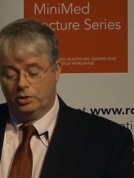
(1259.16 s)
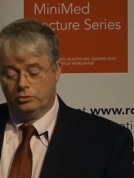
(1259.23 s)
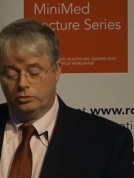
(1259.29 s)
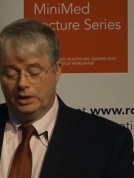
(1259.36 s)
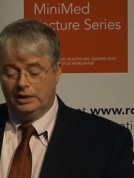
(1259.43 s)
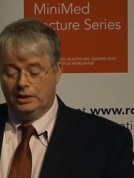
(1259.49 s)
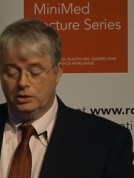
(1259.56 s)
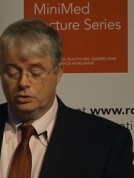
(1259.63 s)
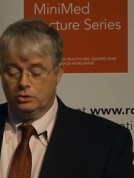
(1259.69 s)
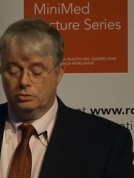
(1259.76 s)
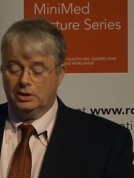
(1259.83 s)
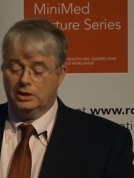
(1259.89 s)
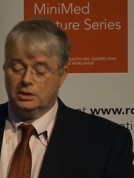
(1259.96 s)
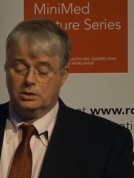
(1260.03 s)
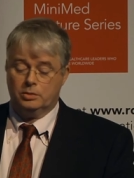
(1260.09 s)
we really do
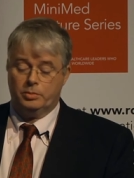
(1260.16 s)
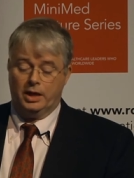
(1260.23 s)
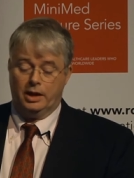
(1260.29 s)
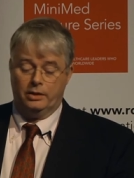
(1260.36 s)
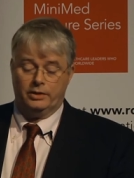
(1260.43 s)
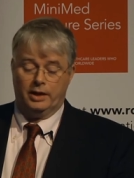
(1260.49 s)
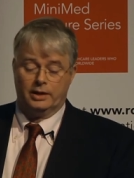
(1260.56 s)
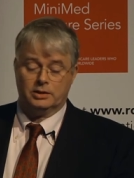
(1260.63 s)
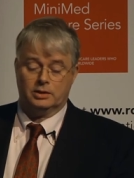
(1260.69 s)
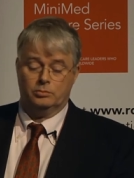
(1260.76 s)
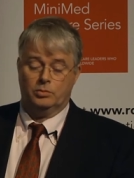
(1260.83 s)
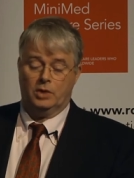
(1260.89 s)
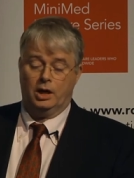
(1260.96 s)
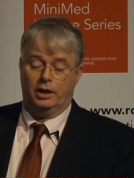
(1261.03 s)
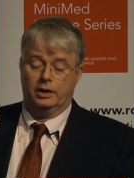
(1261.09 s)
need to bear that
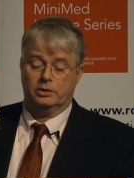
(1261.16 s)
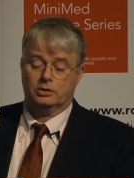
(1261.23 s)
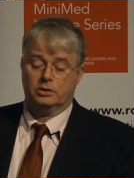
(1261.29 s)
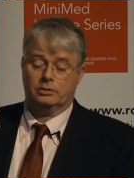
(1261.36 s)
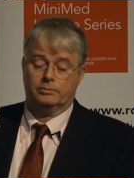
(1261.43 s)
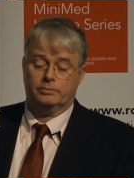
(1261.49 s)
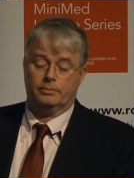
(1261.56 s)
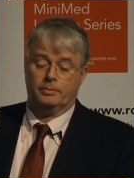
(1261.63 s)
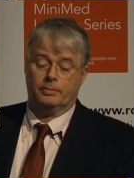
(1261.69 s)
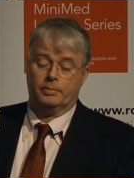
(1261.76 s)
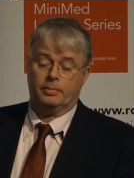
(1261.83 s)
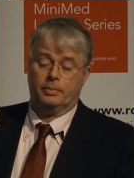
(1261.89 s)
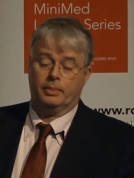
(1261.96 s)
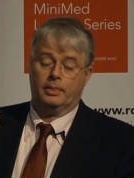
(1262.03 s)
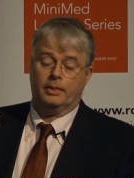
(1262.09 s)
in mind.
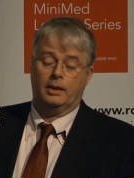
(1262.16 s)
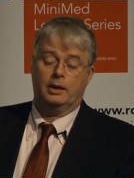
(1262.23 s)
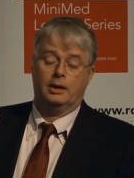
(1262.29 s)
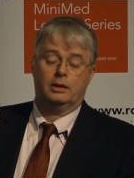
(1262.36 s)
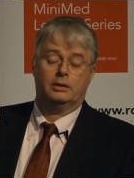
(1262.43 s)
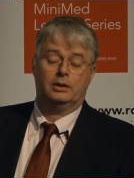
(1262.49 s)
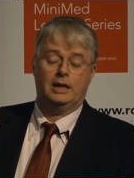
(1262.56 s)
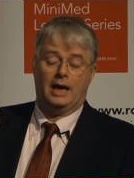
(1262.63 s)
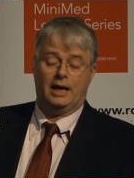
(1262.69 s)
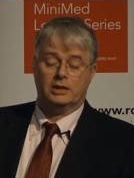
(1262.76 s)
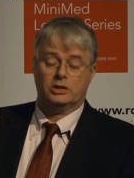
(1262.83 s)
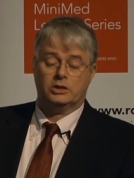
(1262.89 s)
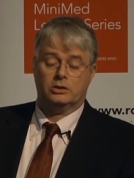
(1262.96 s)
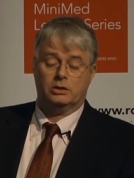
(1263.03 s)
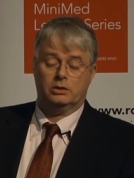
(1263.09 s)
The
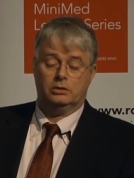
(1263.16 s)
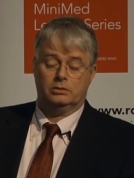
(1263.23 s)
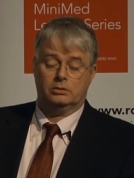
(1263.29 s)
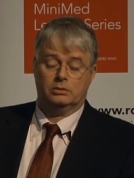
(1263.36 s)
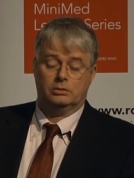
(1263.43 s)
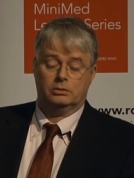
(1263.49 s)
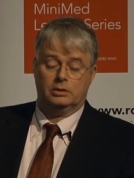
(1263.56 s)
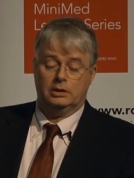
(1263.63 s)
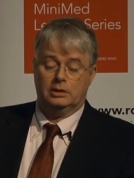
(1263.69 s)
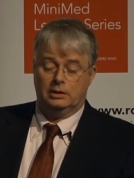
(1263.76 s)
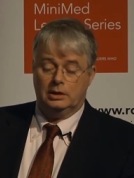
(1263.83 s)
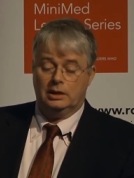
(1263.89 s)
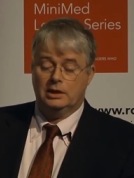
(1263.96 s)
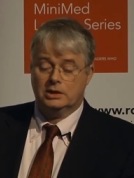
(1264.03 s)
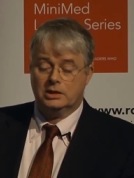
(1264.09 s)
answer
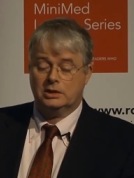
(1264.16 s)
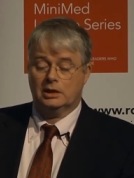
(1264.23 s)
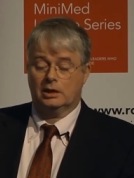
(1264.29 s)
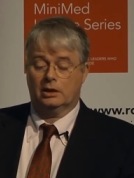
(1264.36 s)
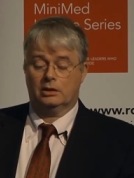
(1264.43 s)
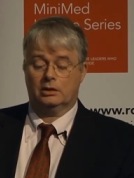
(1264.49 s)
is still